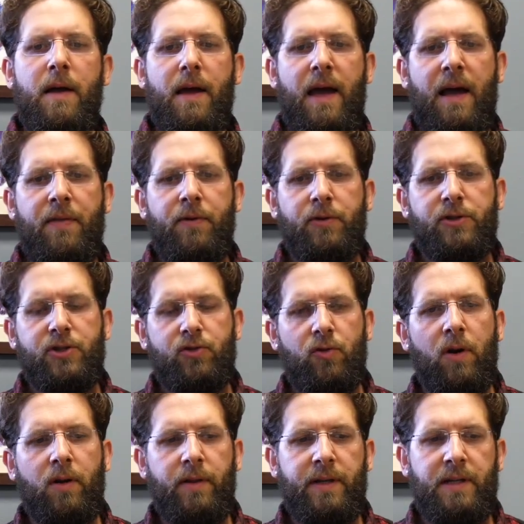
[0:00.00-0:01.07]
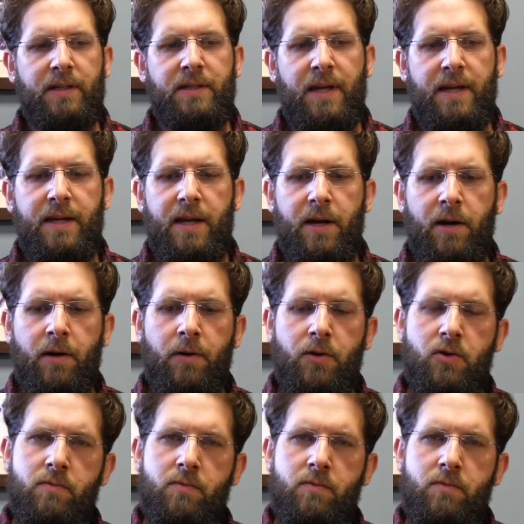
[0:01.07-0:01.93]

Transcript: and they're struggling in daycare,